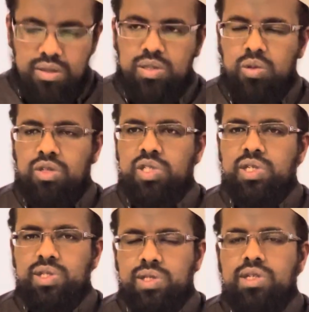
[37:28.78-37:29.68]
So this
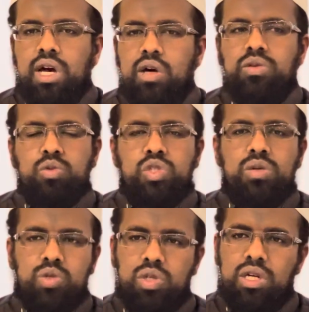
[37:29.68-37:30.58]
is how the
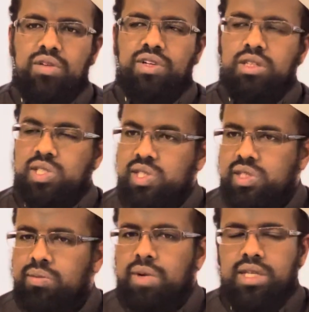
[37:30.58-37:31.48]
Muslim should live, and this is
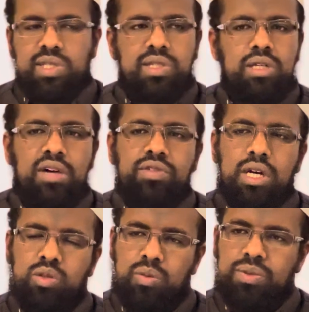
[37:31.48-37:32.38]
the mindset you have to
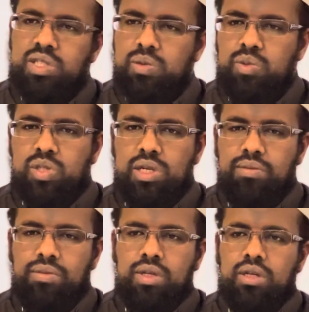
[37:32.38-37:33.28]
adopt as a Muslim.
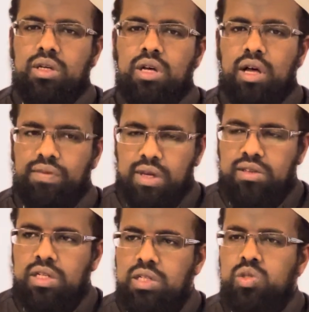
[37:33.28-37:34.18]
And that
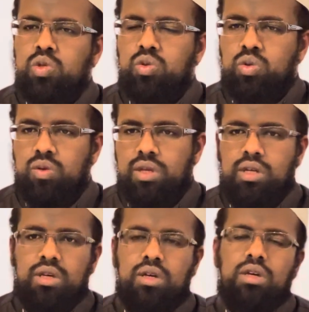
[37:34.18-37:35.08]
leads you to the
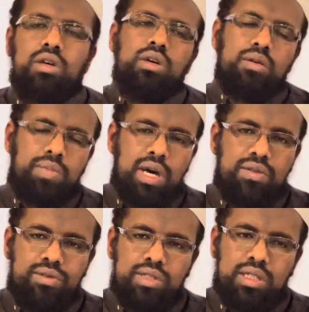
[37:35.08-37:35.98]
path
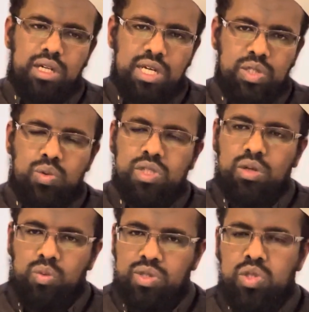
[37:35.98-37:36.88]
that Allah Azza wa
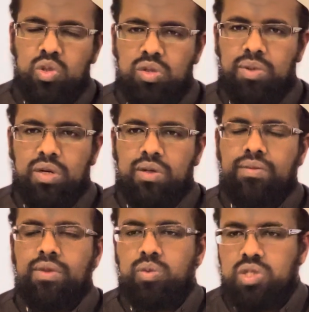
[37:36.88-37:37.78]
Jalla wants you to be on,
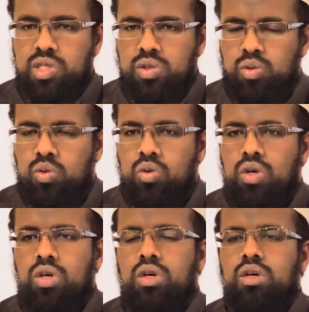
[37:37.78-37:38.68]
which is to
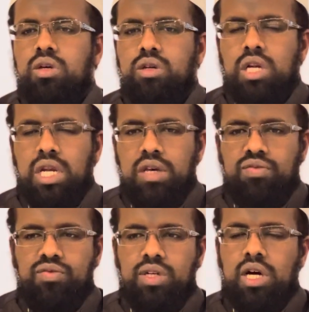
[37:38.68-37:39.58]

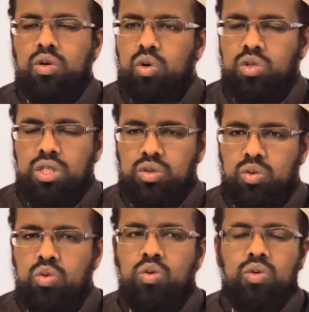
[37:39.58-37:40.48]
live according
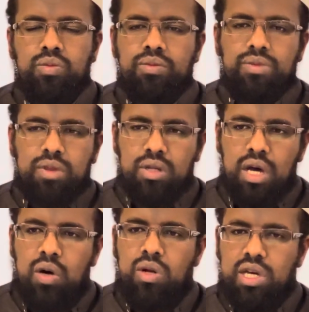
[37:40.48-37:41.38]
to
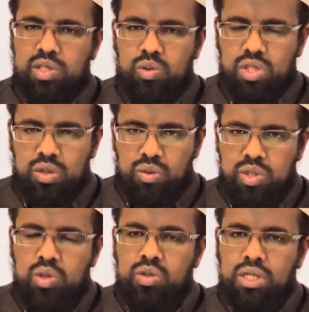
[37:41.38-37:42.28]
how Allah Azza wa Jalla
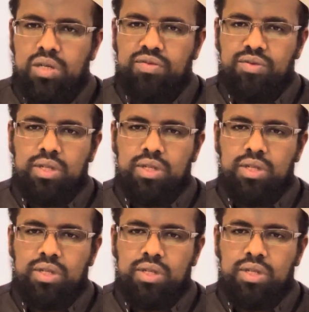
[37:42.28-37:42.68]
wants you to live.